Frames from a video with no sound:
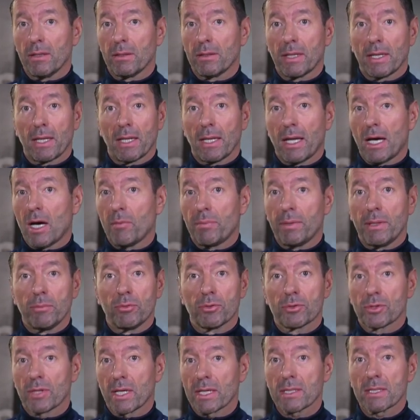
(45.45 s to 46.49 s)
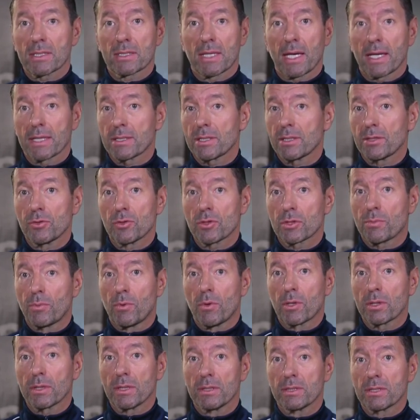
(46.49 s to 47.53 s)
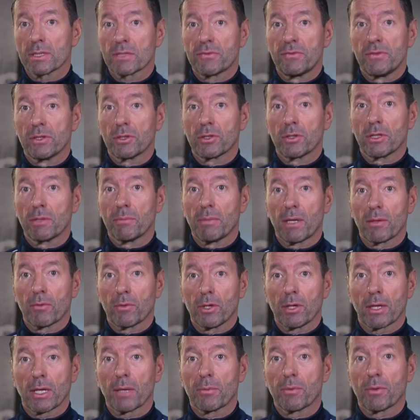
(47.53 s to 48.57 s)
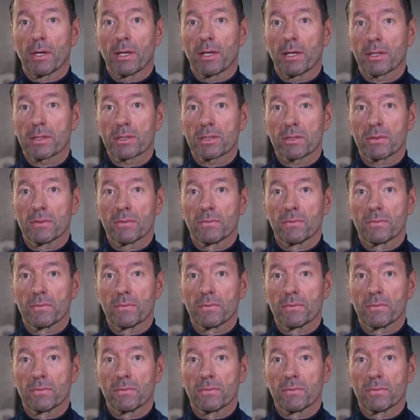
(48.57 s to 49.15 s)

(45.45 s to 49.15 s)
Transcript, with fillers: that allow people to exercise and do sport and just feel good about wearing our products.